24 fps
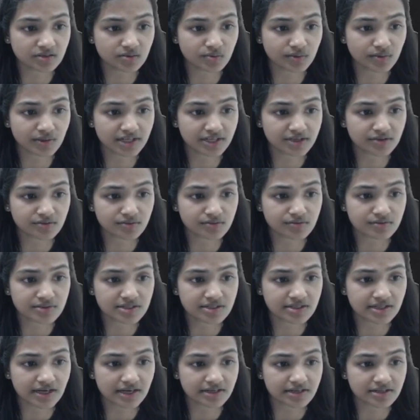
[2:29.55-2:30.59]
2
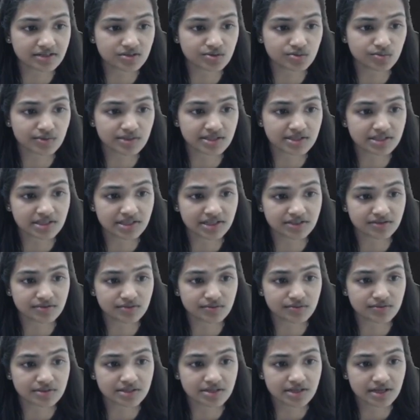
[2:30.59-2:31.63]
electrons, that is 2s
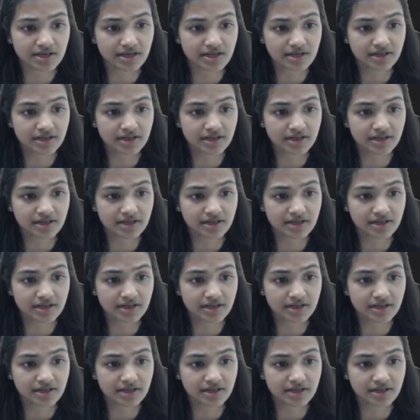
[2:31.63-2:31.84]
electrons.